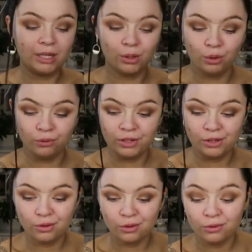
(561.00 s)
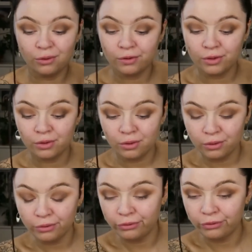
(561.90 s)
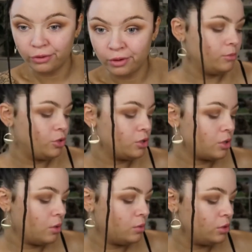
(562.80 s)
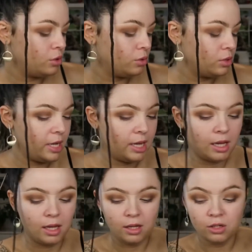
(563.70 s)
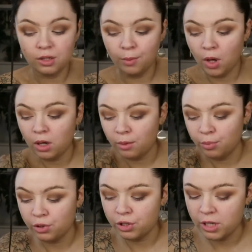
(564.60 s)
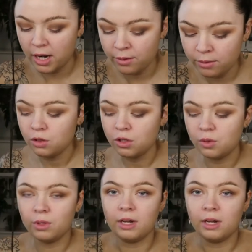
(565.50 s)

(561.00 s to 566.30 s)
Lovely stuff, lovely stuff. I'm just going to take a smaller brush now, just one